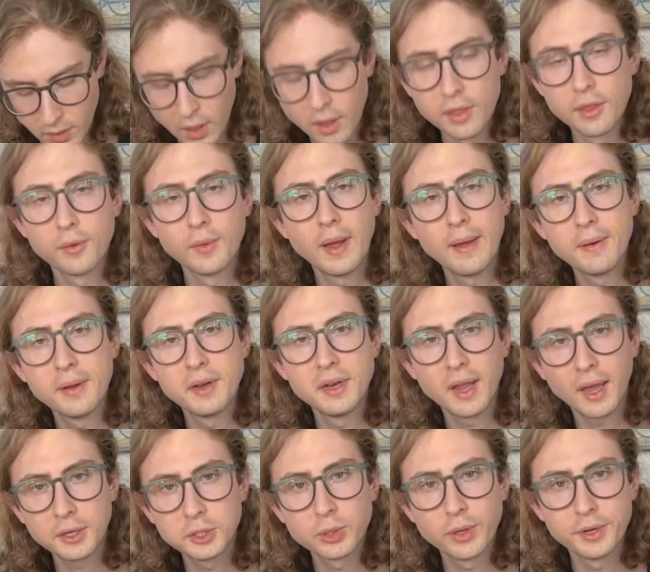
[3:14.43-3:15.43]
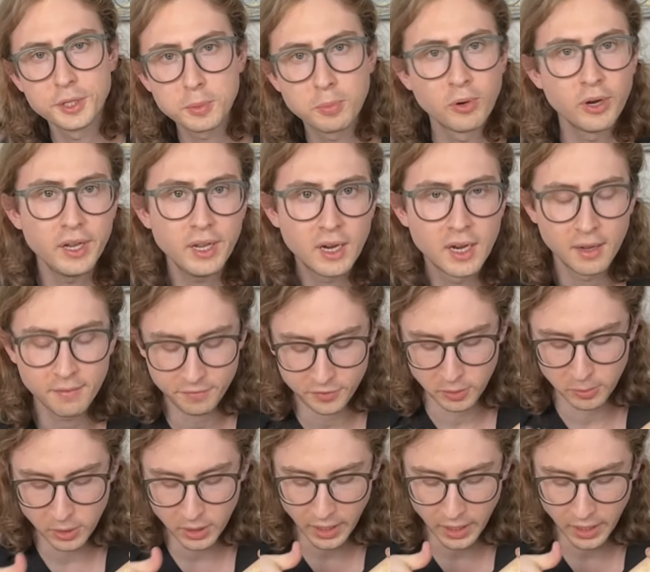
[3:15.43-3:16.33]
The rounded neck joint is pretty comfortable.